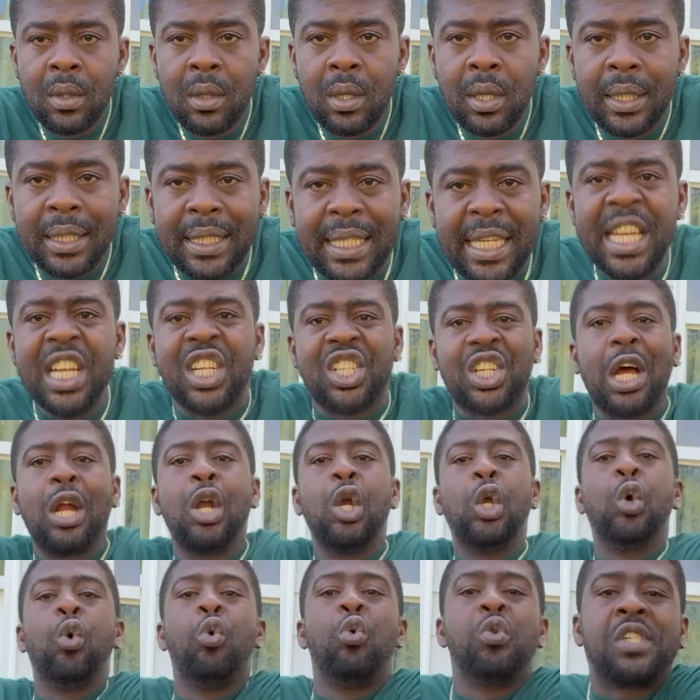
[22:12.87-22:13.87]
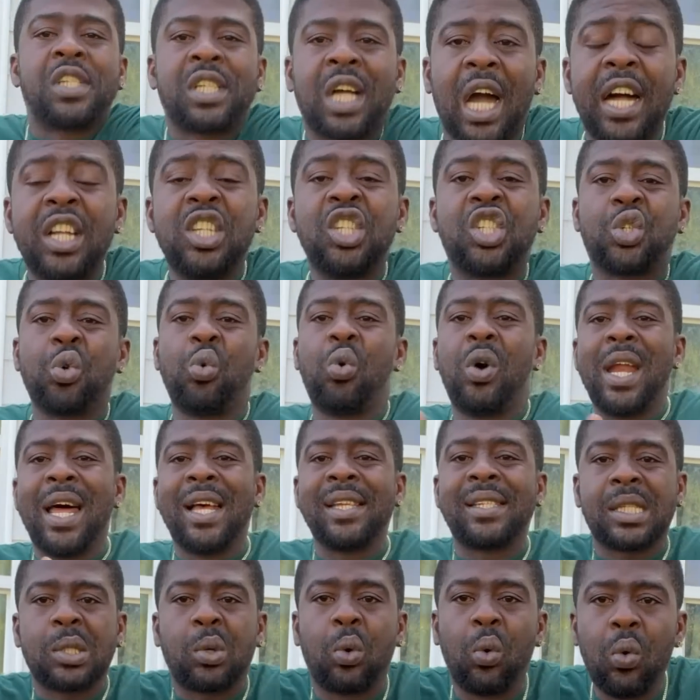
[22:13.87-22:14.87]
Teacher lose control of
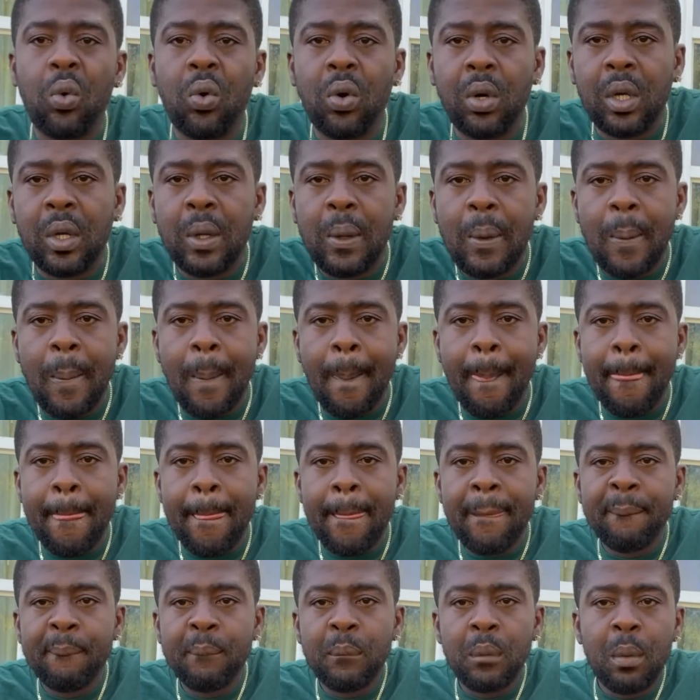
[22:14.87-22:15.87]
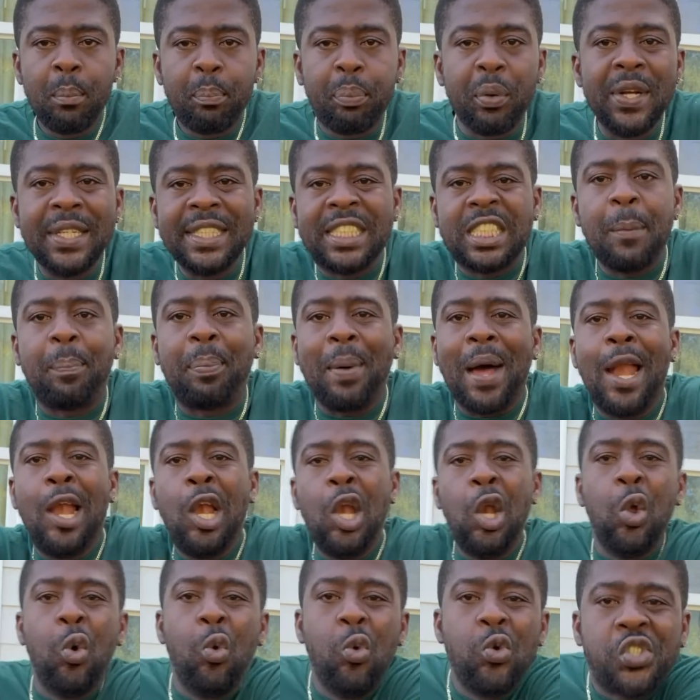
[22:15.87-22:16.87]
school. Principal
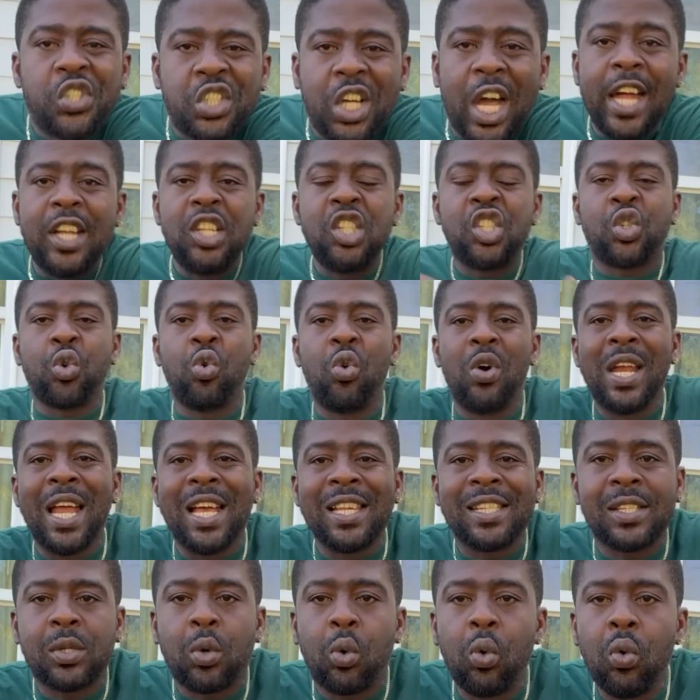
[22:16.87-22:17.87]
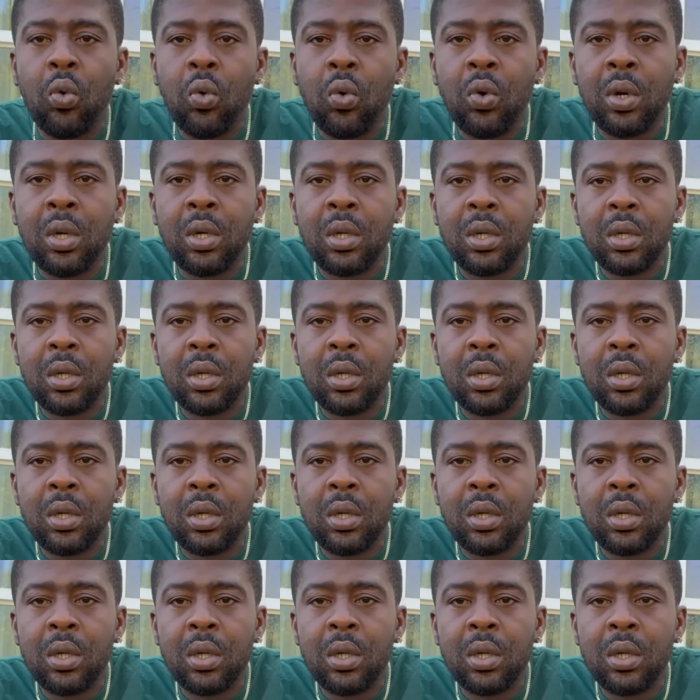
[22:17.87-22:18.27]
lose control of school.